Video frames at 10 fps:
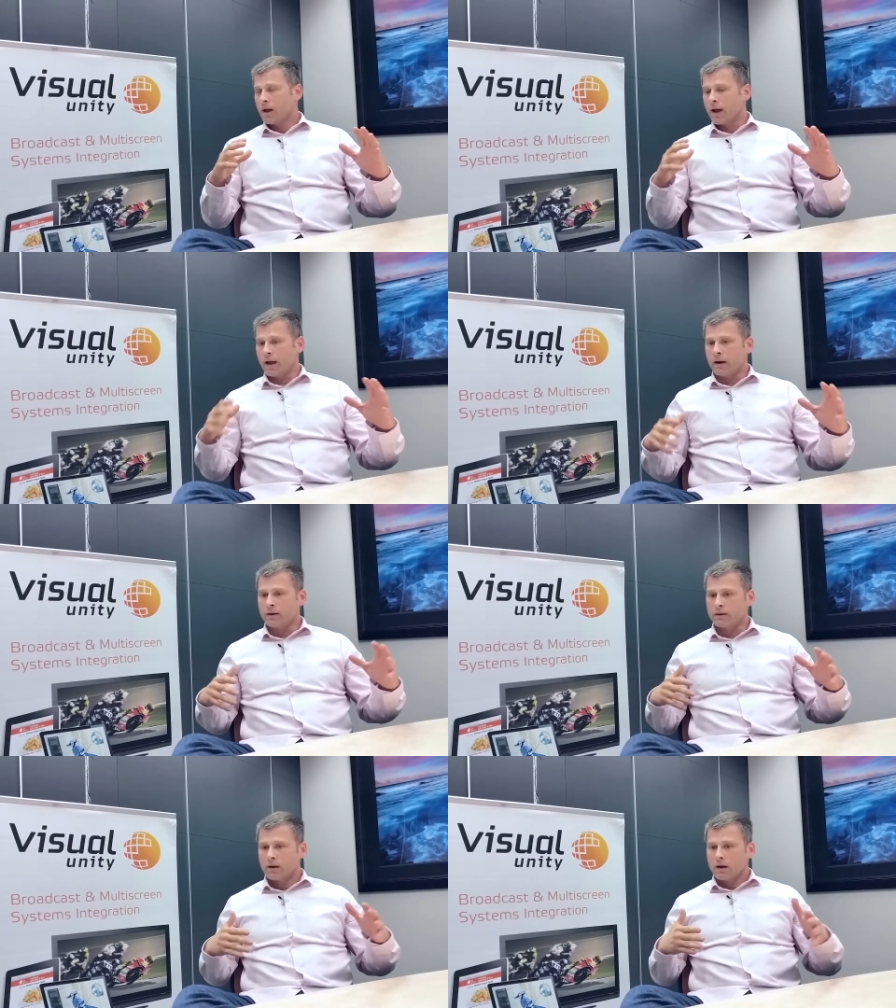
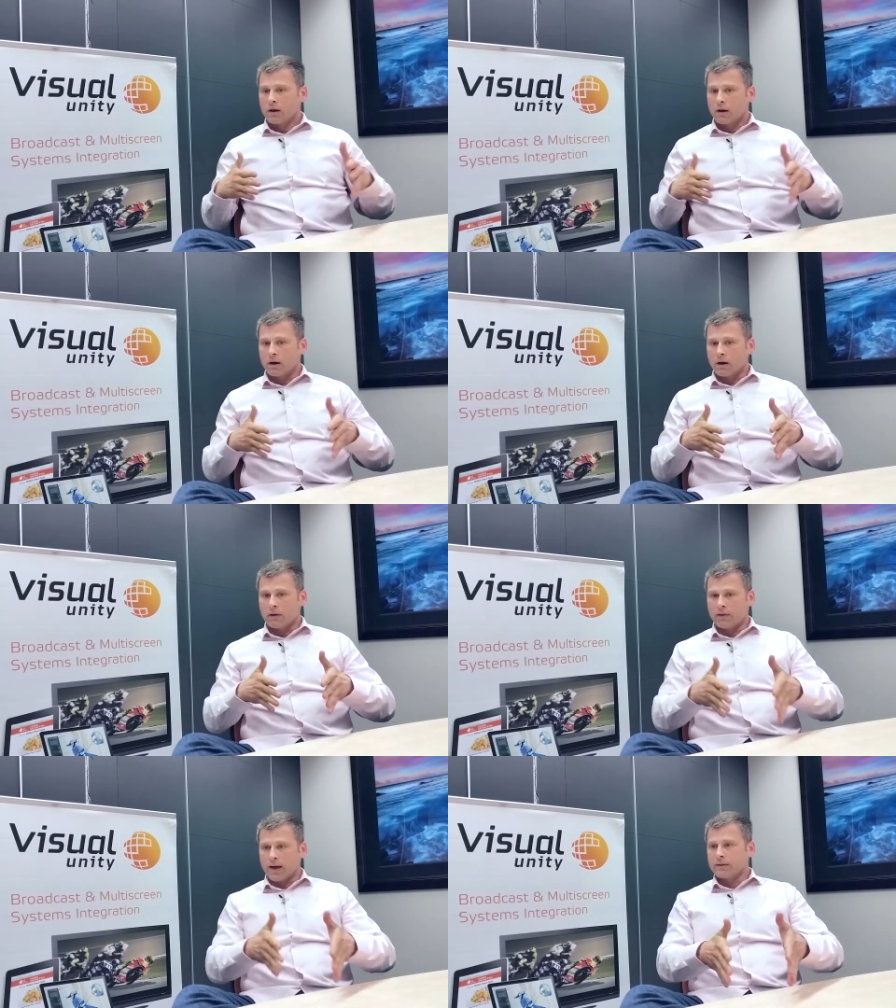and
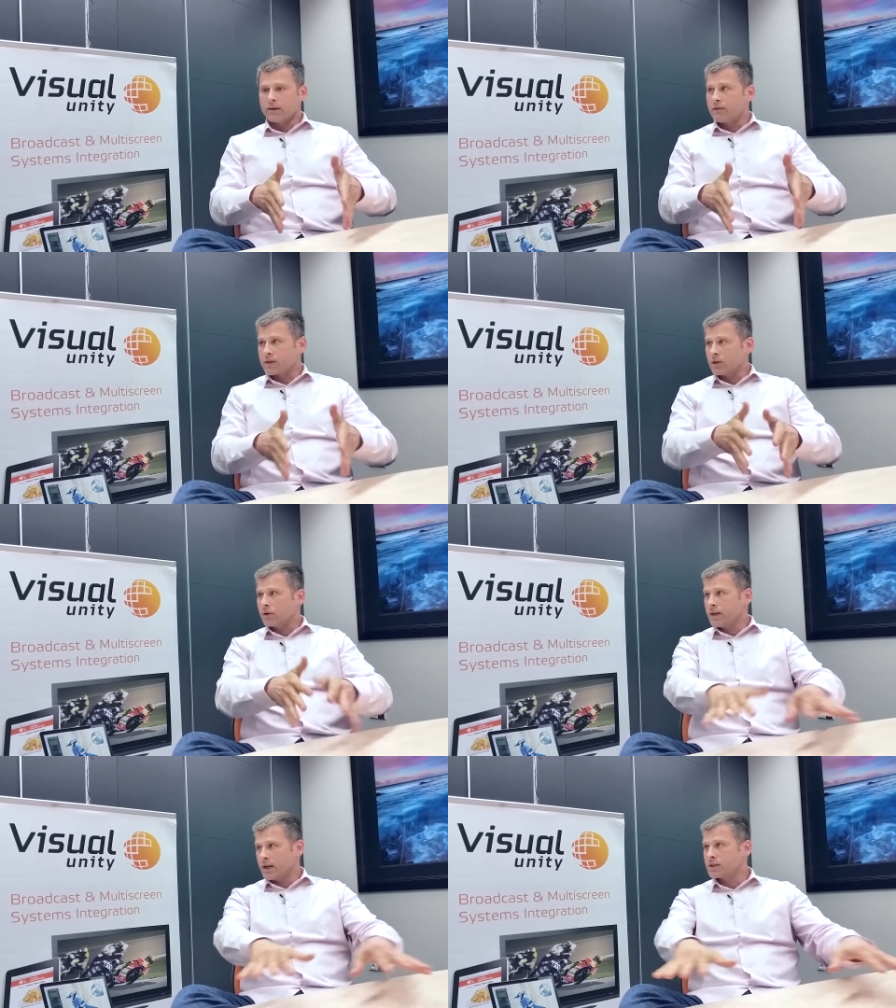that then
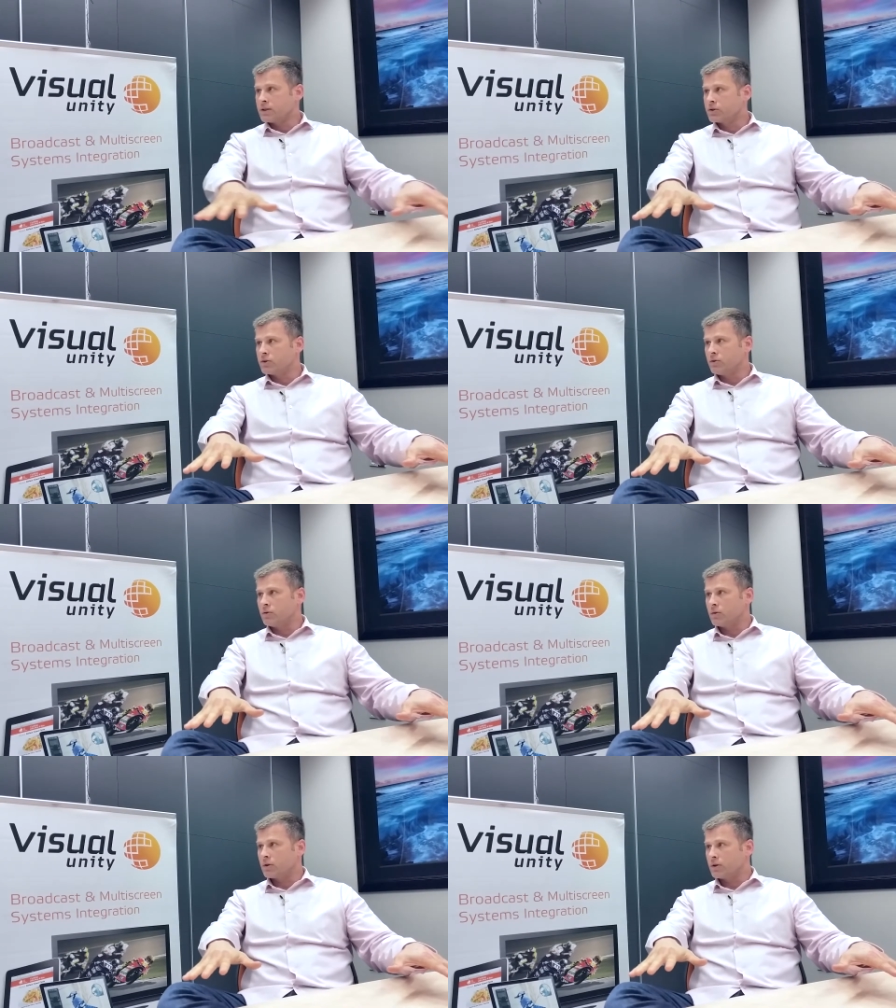facilitates
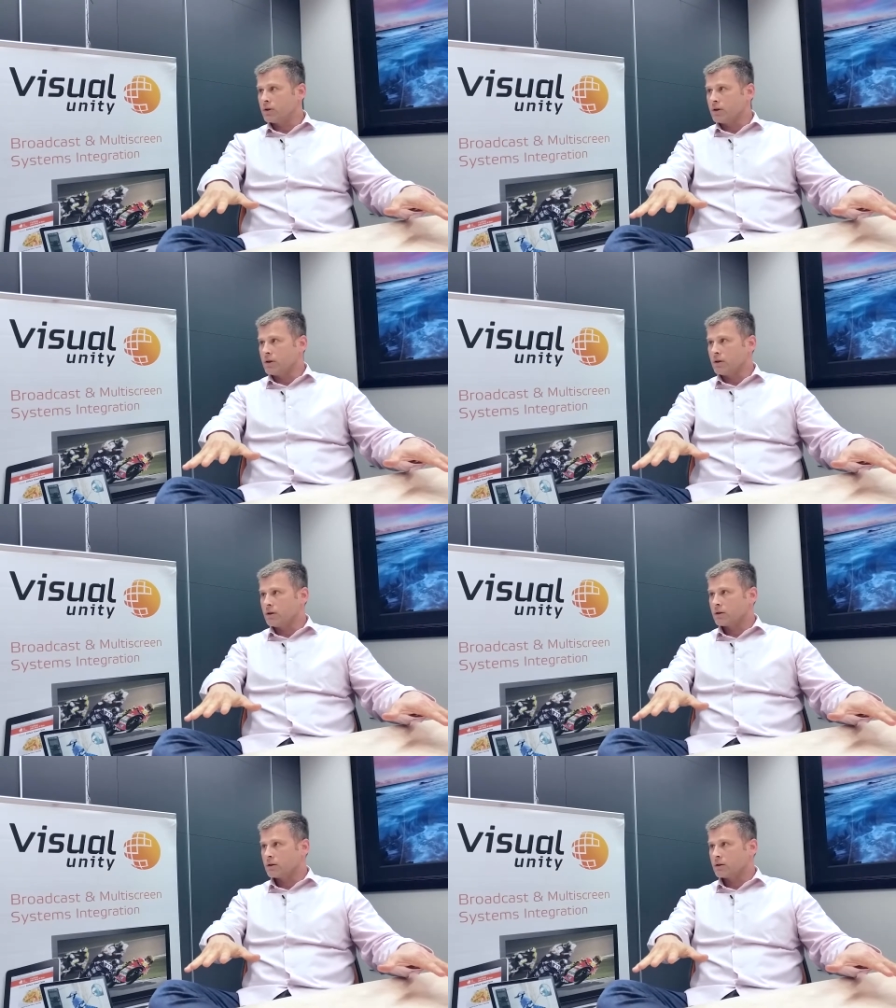into the